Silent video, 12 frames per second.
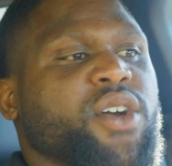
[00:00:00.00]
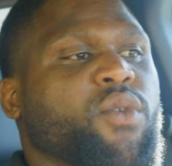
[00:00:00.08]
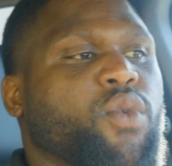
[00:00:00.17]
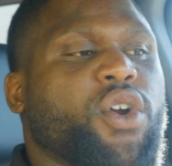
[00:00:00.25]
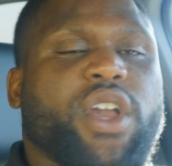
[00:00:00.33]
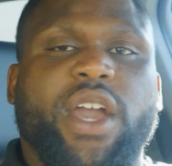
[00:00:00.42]

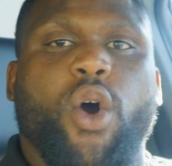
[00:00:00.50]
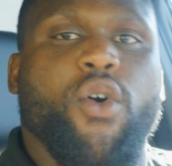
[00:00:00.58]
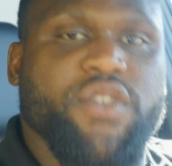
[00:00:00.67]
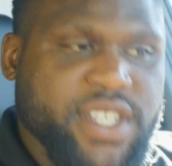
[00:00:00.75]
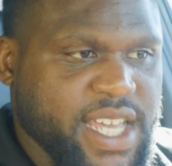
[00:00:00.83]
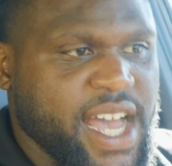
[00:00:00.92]
Work
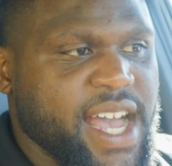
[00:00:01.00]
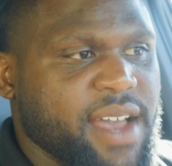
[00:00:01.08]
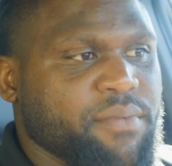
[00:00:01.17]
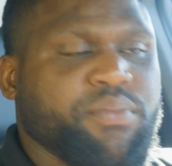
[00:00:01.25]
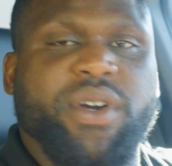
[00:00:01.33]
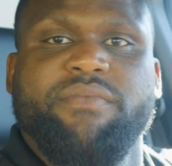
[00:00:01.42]
overtime,
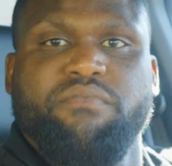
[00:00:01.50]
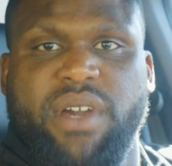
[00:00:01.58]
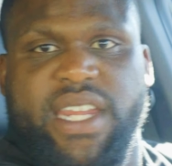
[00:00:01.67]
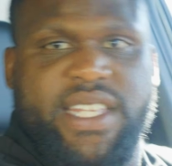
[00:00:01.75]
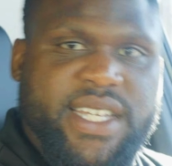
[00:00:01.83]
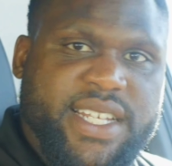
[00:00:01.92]
put
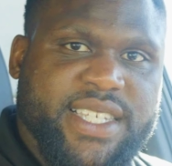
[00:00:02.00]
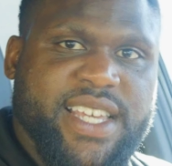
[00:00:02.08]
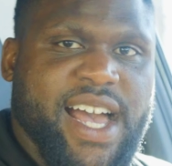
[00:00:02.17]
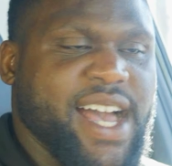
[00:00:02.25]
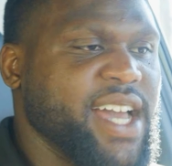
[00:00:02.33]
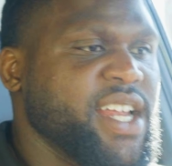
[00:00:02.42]
money to the
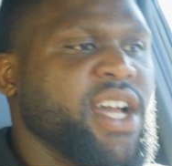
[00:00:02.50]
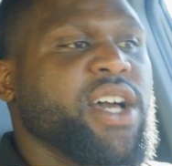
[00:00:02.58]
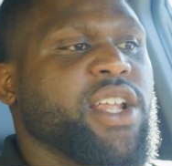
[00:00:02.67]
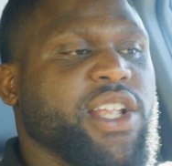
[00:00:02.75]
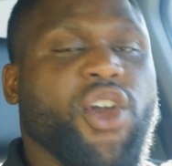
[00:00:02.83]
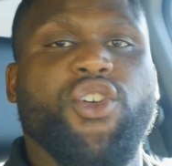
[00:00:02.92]
side,
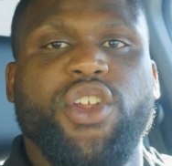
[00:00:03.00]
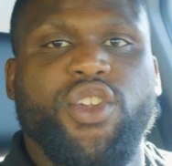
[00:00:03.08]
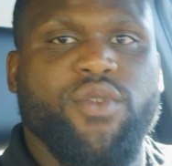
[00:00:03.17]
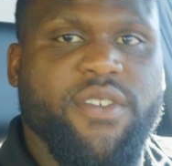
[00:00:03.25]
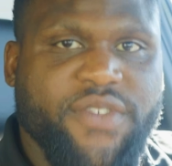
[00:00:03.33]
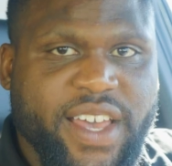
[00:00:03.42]
learn a
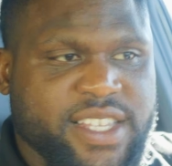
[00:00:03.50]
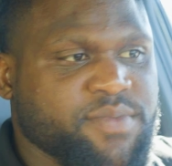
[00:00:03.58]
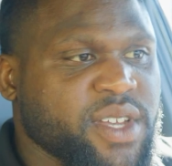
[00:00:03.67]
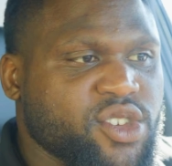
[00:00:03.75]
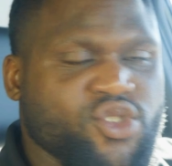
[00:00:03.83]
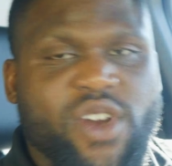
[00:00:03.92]
new
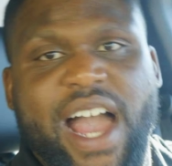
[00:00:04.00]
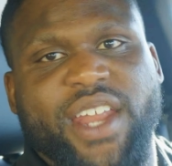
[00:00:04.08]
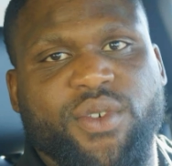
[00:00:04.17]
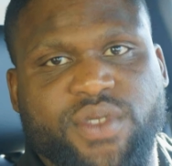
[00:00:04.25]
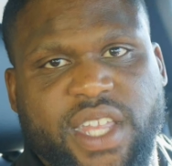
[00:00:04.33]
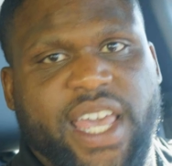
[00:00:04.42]
investment, try
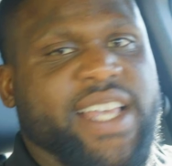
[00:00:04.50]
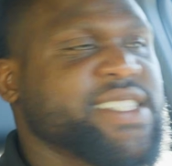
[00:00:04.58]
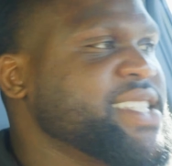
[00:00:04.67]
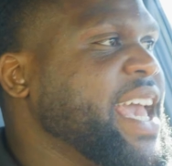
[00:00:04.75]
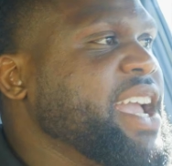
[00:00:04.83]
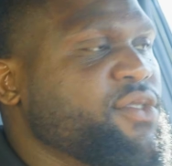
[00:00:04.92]
new things,
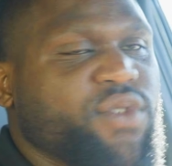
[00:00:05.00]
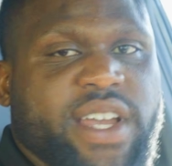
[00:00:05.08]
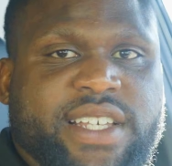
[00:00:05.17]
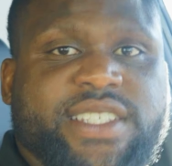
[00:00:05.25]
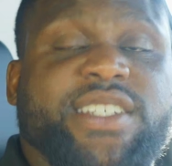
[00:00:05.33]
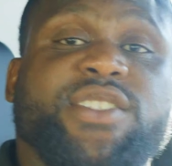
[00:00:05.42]
take
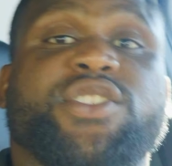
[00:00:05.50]
risks.